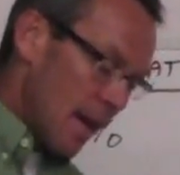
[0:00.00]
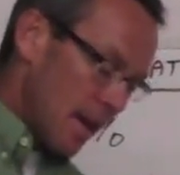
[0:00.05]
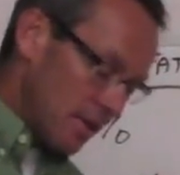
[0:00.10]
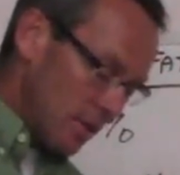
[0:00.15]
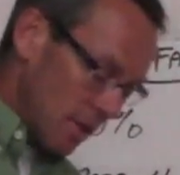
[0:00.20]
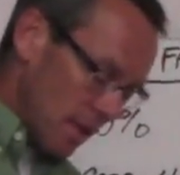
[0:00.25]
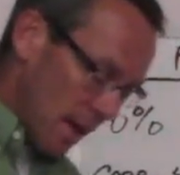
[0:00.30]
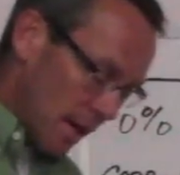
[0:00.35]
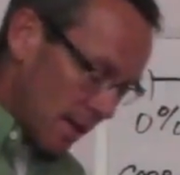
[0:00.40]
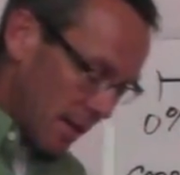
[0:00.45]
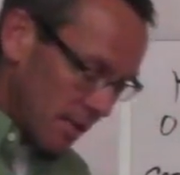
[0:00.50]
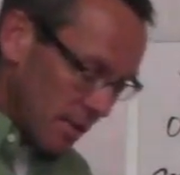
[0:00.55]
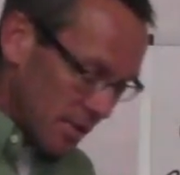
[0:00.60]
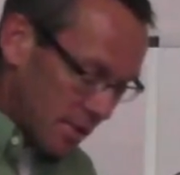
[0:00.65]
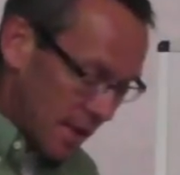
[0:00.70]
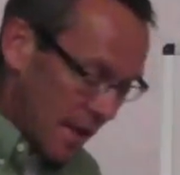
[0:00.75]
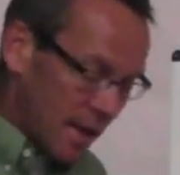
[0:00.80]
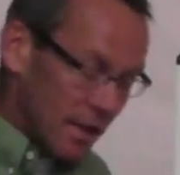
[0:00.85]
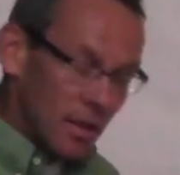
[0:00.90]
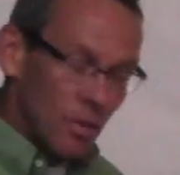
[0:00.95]
and you got on the
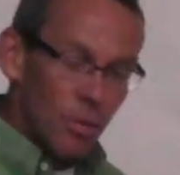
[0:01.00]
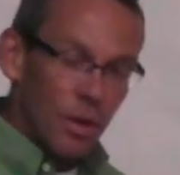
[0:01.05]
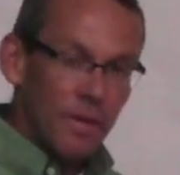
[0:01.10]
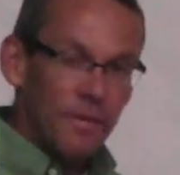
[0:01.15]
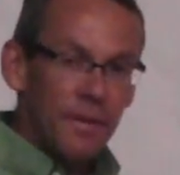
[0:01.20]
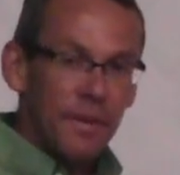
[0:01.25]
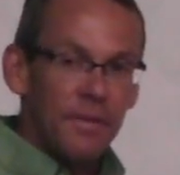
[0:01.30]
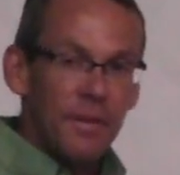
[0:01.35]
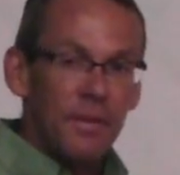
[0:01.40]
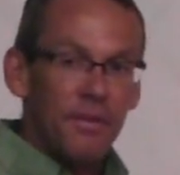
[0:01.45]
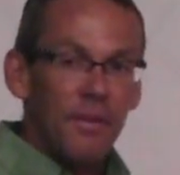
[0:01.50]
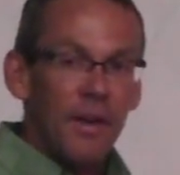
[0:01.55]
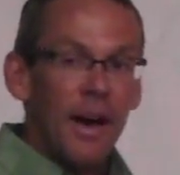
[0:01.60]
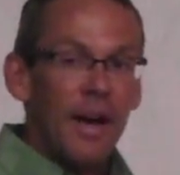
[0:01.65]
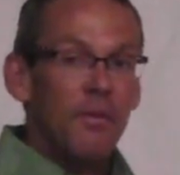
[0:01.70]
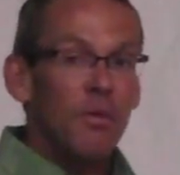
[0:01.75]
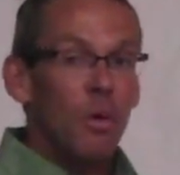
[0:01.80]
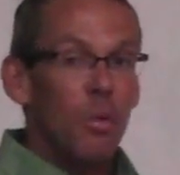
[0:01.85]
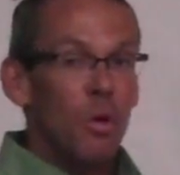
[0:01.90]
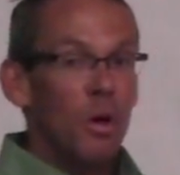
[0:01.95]
scale at
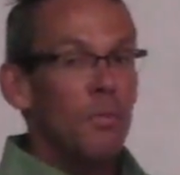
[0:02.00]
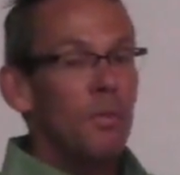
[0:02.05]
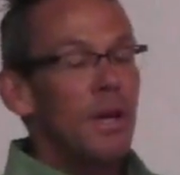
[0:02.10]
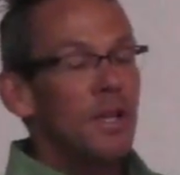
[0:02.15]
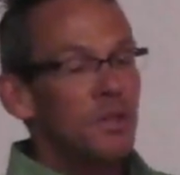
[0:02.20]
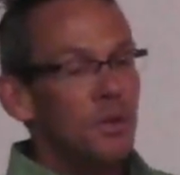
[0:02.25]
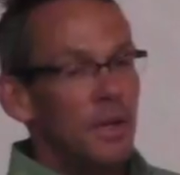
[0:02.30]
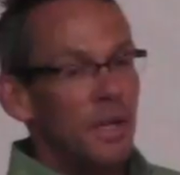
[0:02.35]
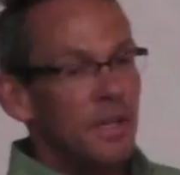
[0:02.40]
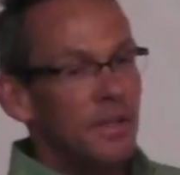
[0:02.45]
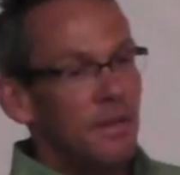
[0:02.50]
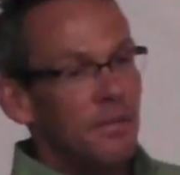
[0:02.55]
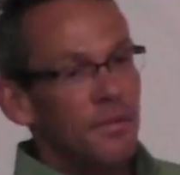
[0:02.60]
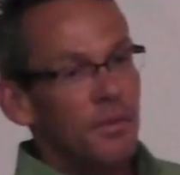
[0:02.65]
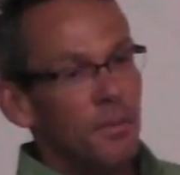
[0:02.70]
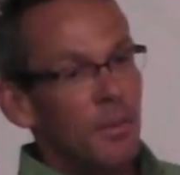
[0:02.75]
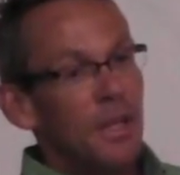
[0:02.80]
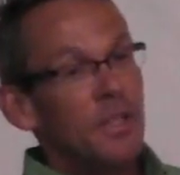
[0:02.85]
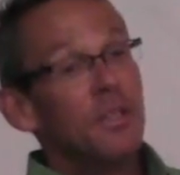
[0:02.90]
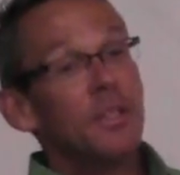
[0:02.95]
155, what we're measuring is
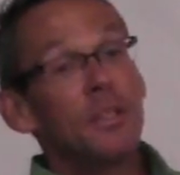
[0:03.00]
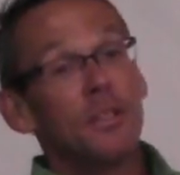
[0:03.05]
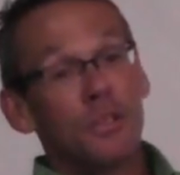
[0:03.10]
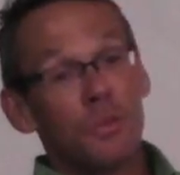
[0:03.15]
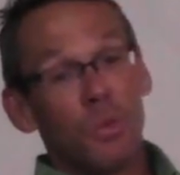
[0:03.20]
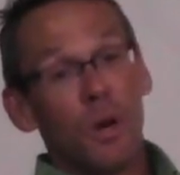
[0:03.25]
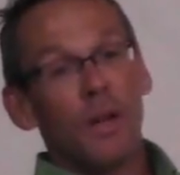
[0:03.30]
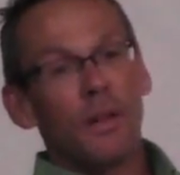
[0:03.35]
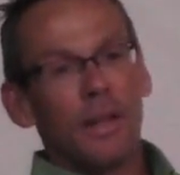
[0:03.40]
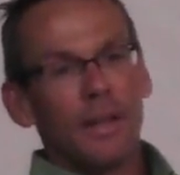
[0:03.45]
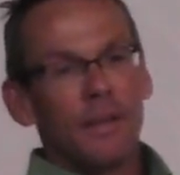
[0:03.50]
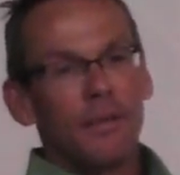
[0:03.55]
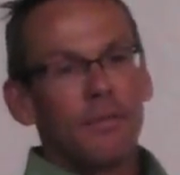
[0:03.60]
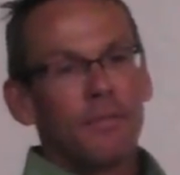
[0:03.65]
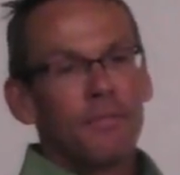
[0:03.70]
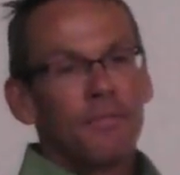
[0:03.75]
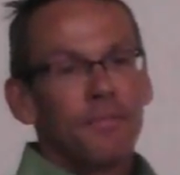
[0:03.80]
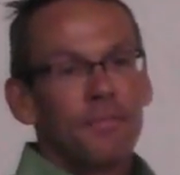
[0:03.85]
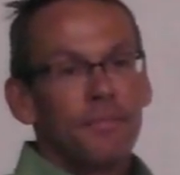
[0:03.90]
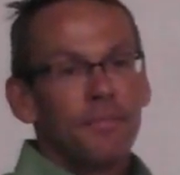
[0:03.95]
inflammation and swelling,
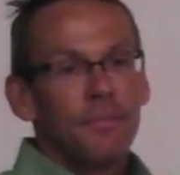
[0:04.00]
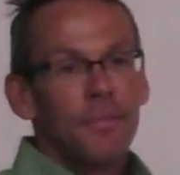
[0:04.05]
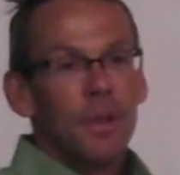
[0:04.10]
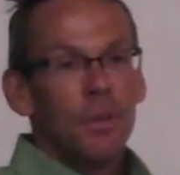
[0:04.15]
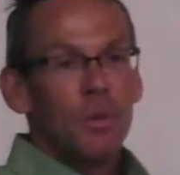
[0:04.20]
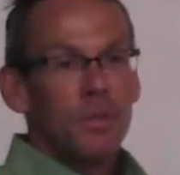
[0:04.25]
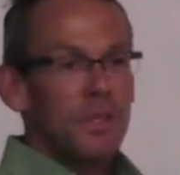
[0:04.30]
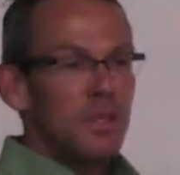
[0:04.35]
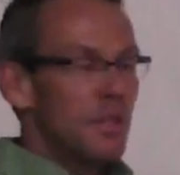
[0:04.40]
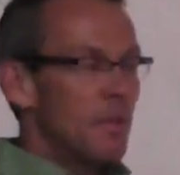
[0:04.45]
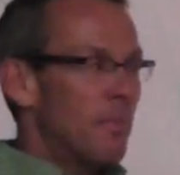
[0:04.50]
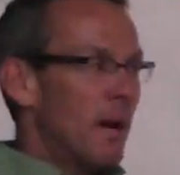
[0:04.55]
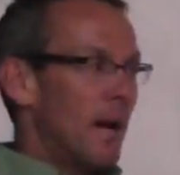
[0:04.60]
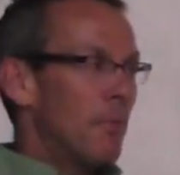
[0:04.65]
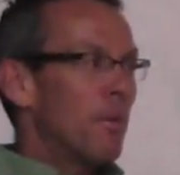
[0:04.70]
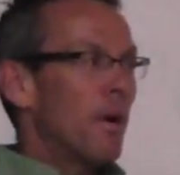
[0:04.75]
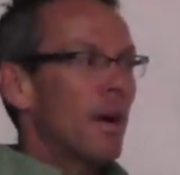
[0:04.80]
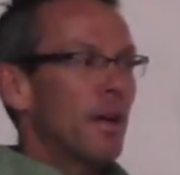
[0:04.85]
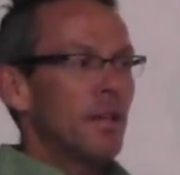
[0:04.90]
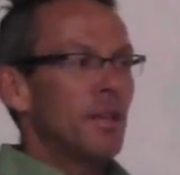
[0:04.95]
which is a
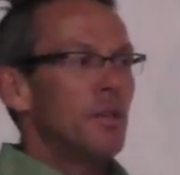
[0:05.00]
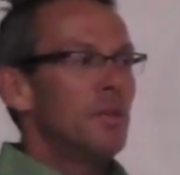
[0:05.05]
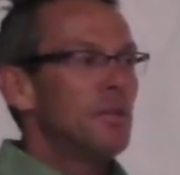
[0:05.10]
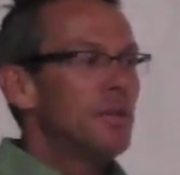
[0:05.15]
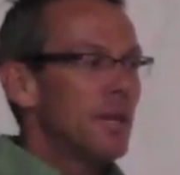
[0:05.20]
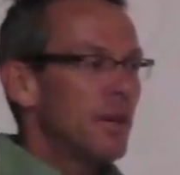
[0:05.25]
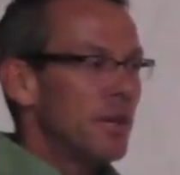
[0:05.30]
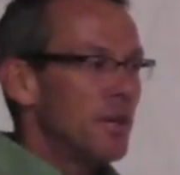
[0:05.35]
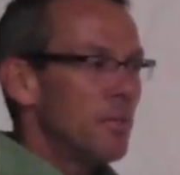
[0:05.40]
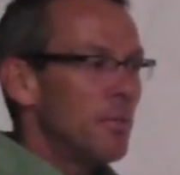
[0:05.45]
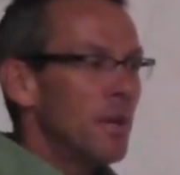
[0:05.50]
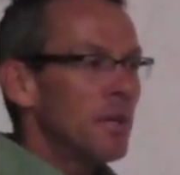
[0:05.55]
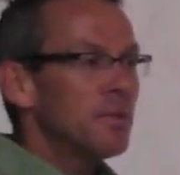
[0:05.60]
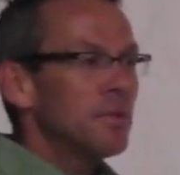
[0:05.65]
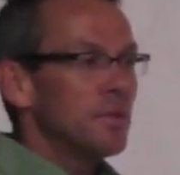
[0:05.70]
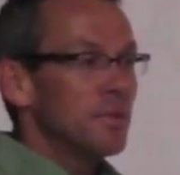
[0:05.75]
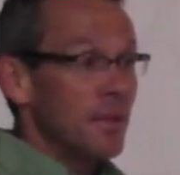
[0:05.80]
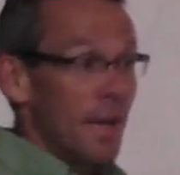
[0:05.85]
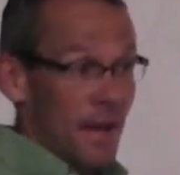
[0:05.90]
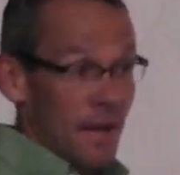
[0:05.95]
byproduct of you tearing your
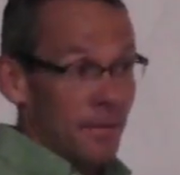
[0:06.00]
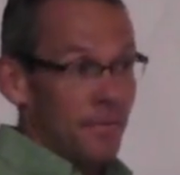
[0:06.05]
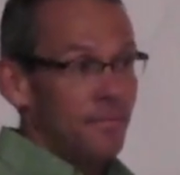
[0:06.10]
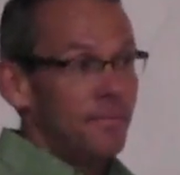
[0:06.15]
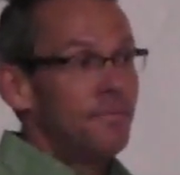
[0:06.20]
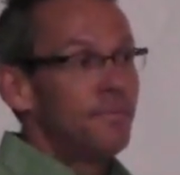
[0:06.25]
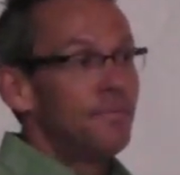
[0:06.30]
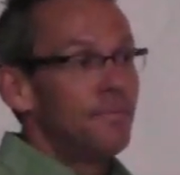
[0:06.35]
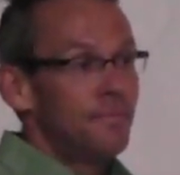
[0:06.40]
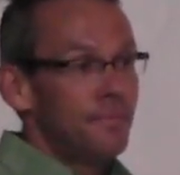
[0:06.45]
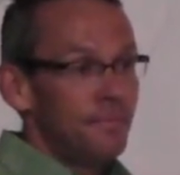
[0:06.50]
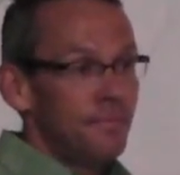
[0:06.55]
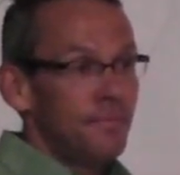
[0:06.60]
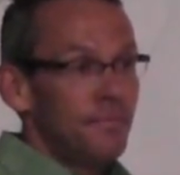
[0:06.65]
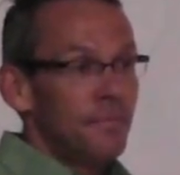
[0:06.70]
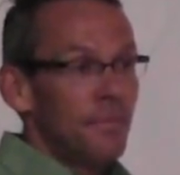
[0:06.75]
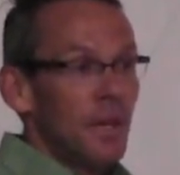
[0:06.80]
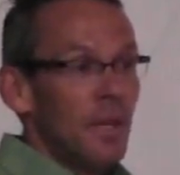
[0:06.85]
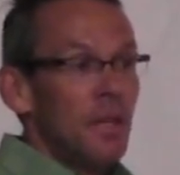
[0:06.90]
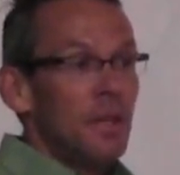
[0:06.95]
muscles down.
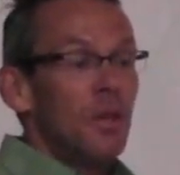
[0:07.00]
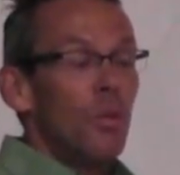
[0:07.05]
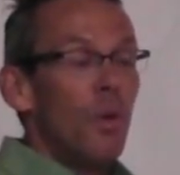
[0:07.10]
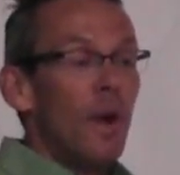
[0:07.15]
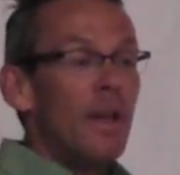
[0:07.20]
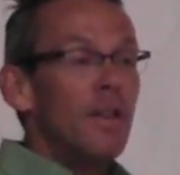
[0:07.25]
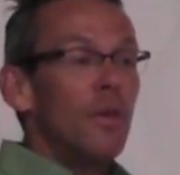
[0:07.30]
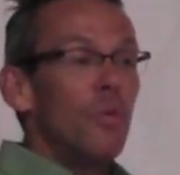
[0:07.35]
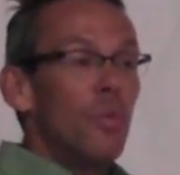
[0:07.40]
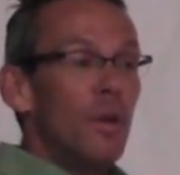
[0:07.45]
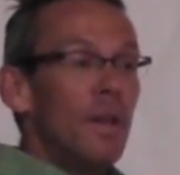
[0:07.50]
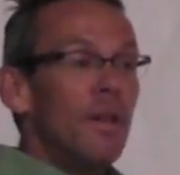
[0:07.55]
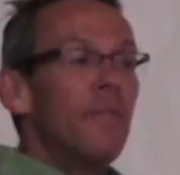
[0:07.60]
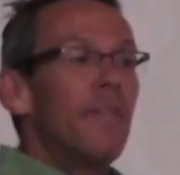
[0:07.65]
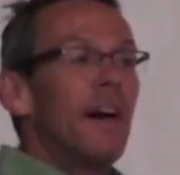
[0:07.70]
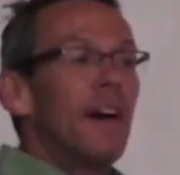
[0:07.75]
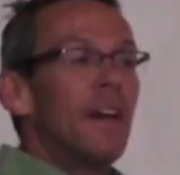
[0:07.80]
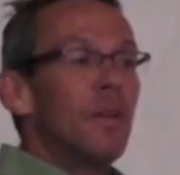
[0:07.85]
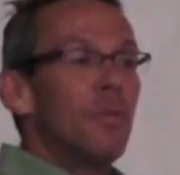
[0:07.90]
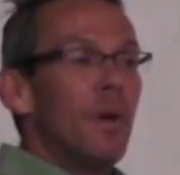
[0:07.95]
The way that we
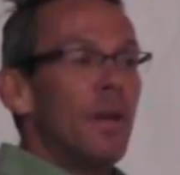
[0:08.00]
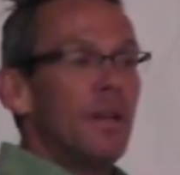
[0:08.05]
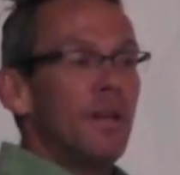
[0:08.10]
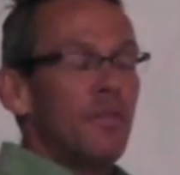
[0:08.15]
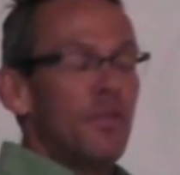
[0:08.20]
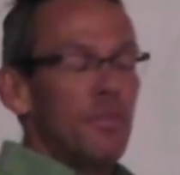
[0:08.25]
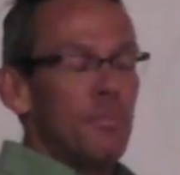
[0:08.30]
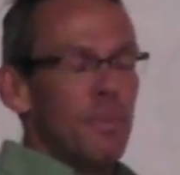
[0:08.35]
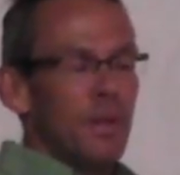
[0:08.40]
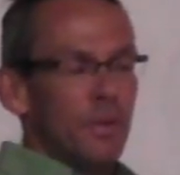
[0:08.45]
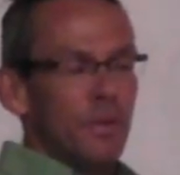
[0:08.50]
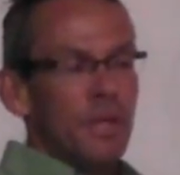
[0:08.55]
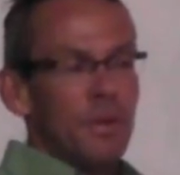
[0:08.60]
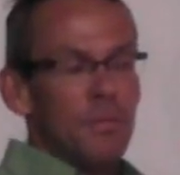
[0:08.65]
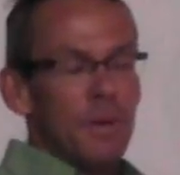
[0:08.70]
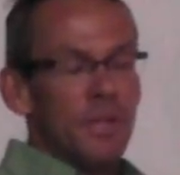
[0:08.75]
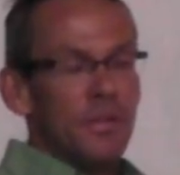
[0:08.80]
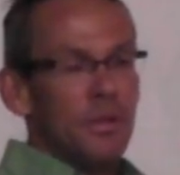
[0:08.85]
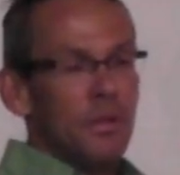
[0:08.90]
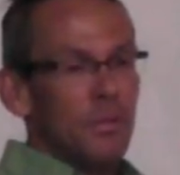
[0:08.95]
evaluate if you're
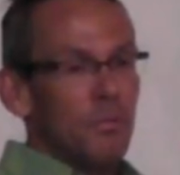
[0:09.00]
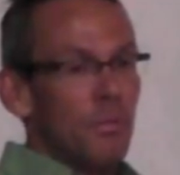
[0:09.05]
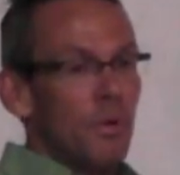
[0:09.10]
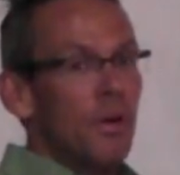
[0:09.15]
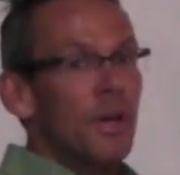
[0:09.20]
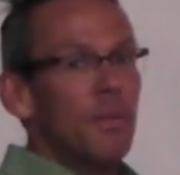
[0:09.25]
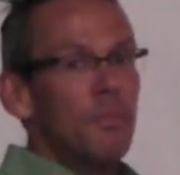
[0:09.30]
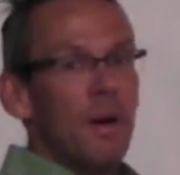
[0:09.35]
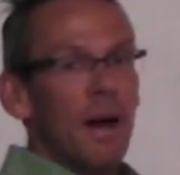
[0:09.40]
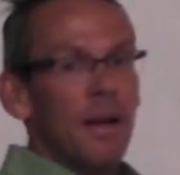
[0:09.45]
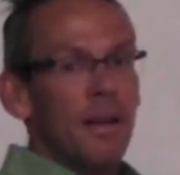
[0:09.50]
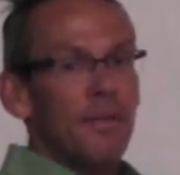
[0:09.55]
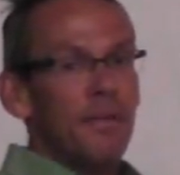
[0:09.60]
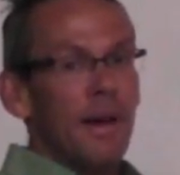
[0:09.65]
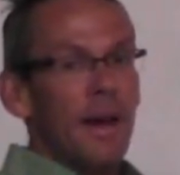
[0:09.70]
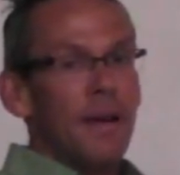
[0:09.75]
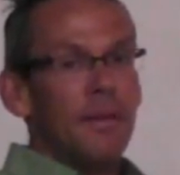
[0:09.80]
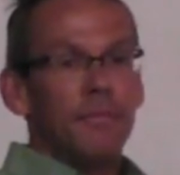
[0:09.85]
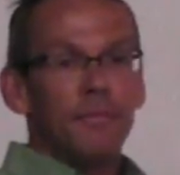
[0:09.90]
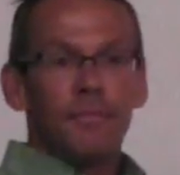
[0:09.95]
building muscle and burning body
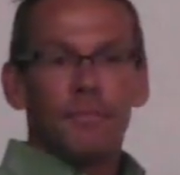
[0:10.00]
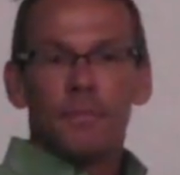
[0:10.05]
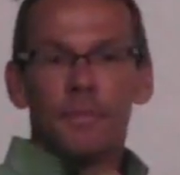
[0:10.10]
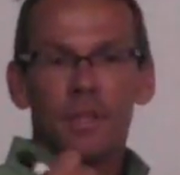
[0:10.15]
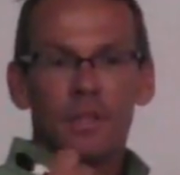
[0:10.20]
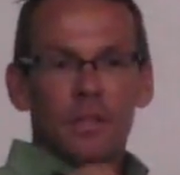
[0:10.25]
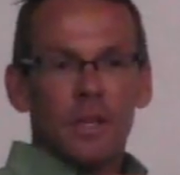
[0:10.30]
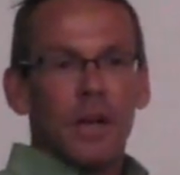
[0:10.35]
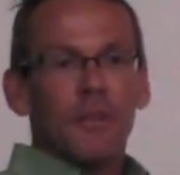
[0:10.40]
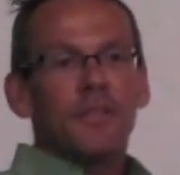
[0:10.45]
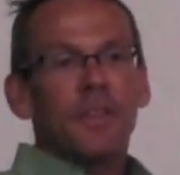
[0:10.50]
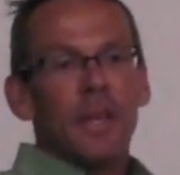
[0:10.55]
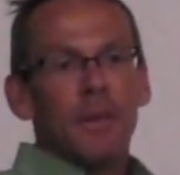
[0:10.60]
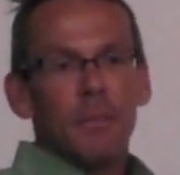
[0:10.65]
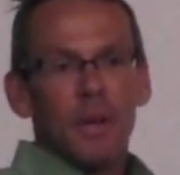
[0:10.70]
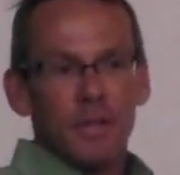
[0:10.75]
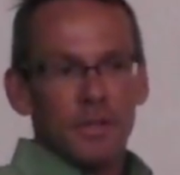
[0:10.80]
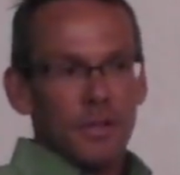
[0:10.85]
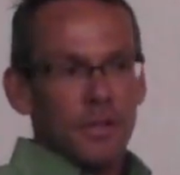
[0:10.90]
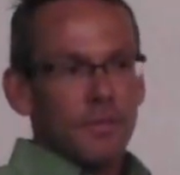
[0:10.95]
fat, soft
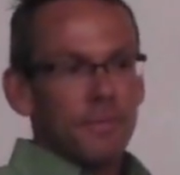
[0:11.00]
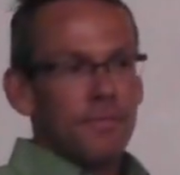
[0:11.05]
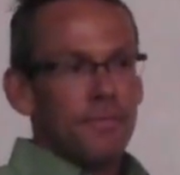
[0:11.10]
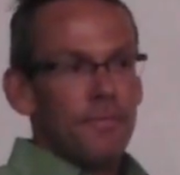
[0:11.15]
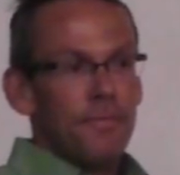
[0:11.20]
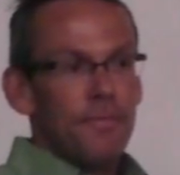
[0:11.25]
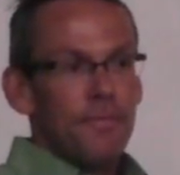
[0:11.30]
tape measurement.